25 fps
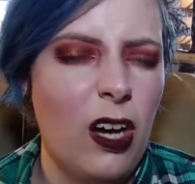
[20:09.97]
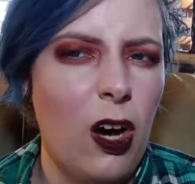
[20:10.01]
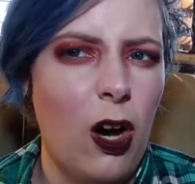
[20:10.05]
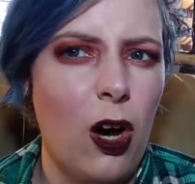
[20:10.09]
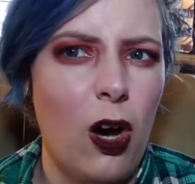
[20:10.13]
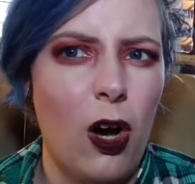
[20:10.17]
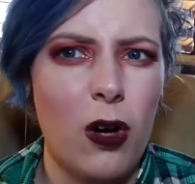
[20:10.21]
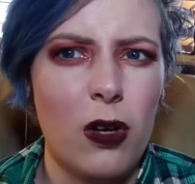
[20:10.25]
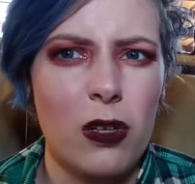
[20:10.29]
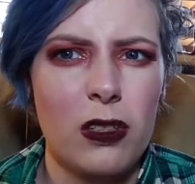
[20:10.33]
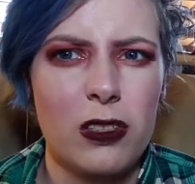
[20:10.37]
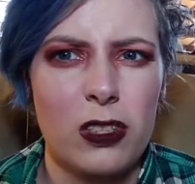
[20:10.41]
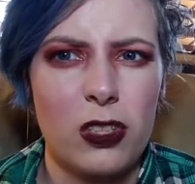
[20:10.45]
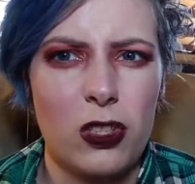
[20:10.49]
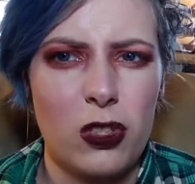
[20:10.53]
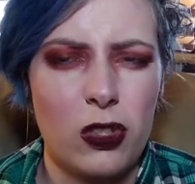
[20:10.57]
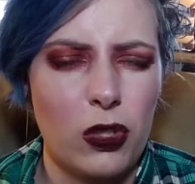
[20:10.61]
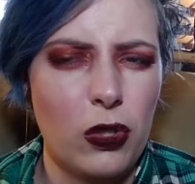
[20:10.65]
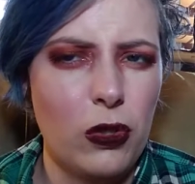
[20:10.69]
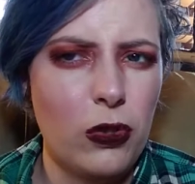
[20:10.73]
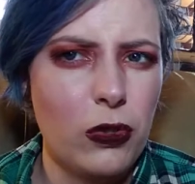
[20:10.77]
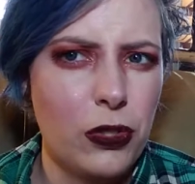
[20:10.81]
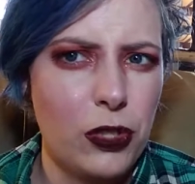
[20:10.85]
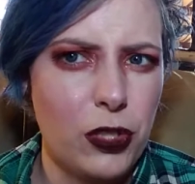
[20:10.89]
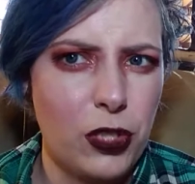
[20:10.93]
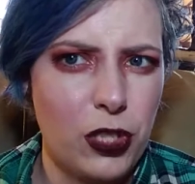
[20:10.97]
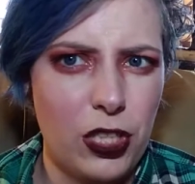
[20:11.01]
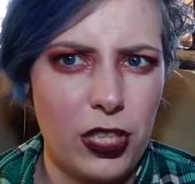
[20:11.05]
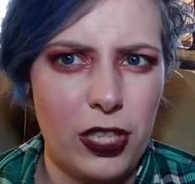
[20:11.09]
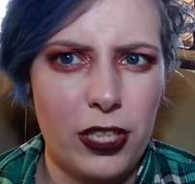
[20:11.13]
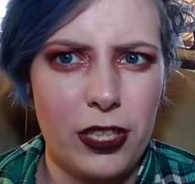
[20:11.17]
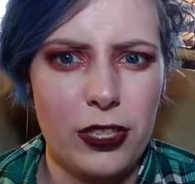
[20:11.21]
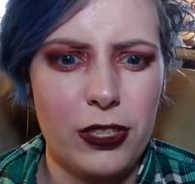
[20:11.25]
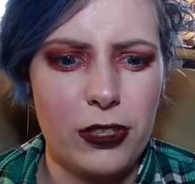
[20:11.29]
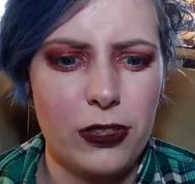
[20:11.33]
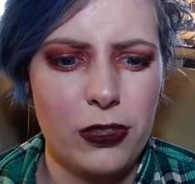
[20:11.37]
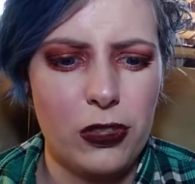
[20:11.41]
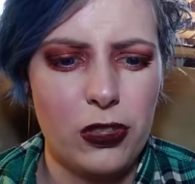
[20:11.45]
all so
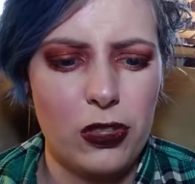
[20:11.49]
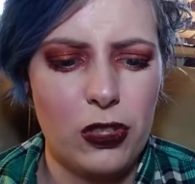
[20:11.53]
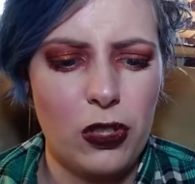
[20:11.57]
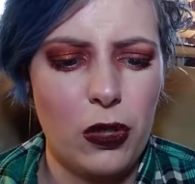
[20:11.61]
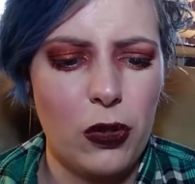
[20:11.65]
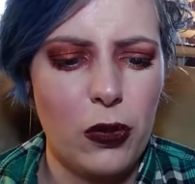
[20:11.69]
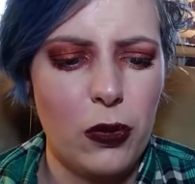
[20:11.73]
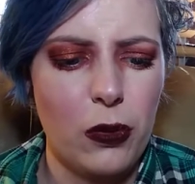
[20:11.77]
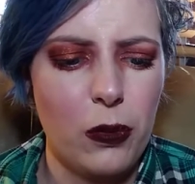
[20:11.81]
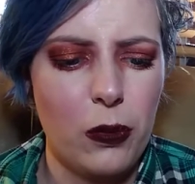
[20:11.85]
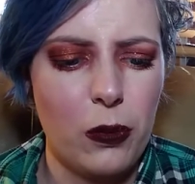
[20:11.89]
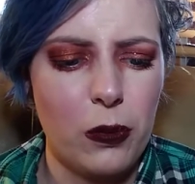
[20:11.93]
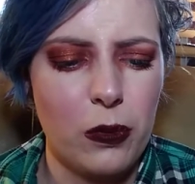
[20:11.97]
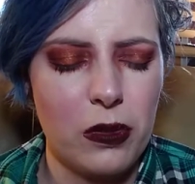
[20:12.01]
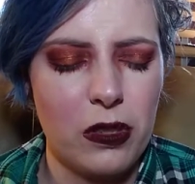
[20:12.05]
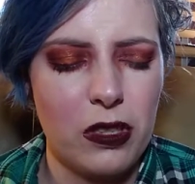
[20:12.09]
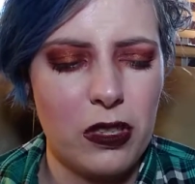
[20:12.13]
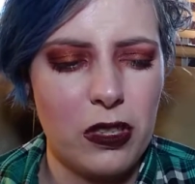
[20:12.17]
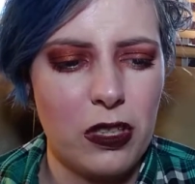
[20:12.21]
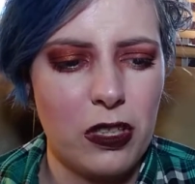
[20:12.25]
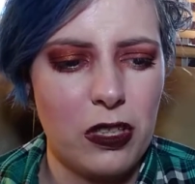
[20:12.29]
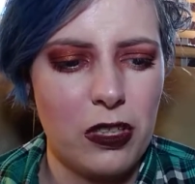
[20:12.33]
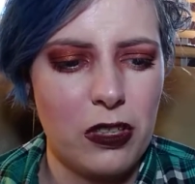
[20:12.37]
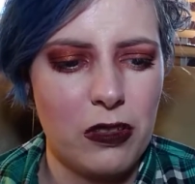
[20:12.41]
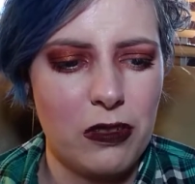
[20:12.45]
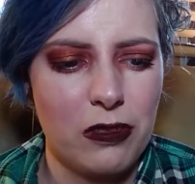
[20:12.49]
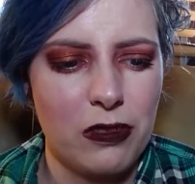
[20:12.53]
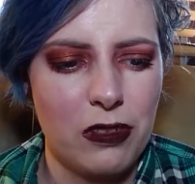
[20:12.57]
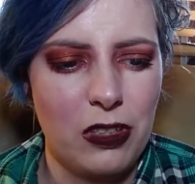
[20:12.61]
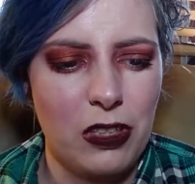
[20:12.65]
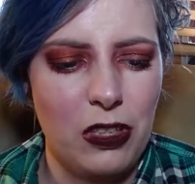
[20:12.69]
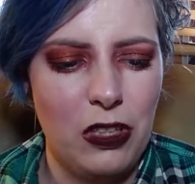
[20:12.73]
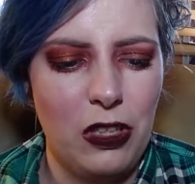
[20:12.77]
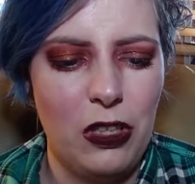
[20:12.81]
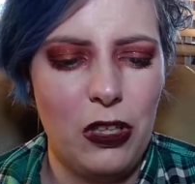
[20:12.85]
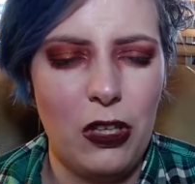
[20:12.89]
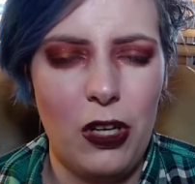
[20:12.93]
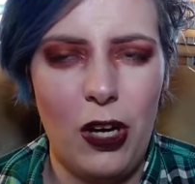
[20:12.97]
sheer, so
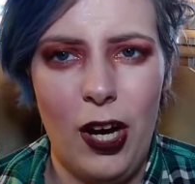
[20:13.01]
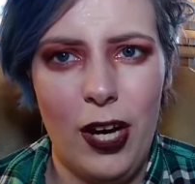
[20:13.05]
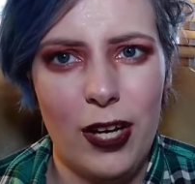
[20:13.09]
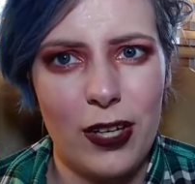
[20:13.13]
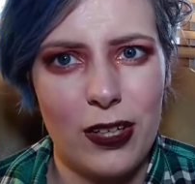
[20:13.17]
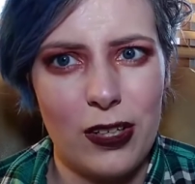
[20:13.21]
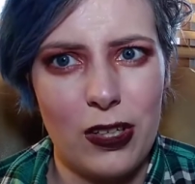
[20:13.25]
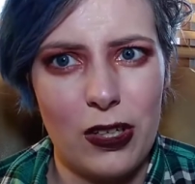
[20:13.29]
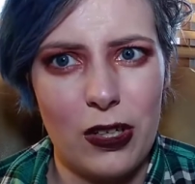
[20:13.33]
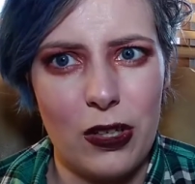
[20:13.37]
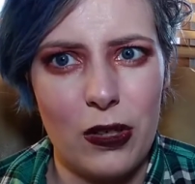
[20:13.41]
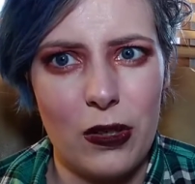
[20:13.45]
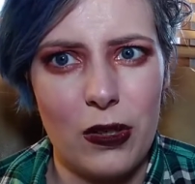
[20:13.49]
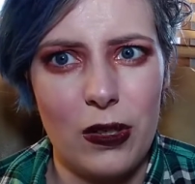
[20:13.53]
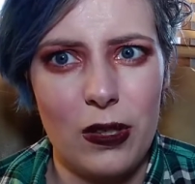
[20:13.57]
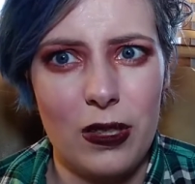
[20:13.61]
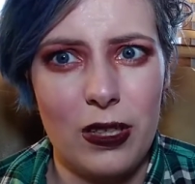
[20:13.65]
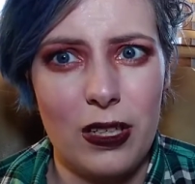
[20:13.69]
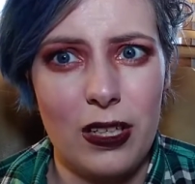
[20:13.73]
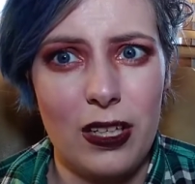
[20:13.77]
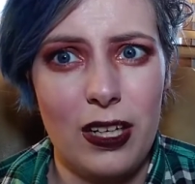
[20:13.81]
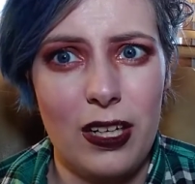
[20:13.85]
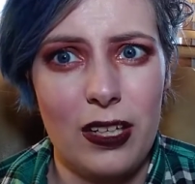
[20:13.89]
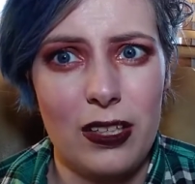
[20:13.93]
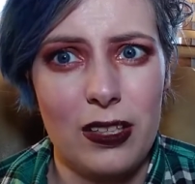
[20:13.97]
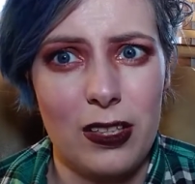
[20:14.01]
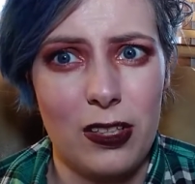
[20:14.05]
not good.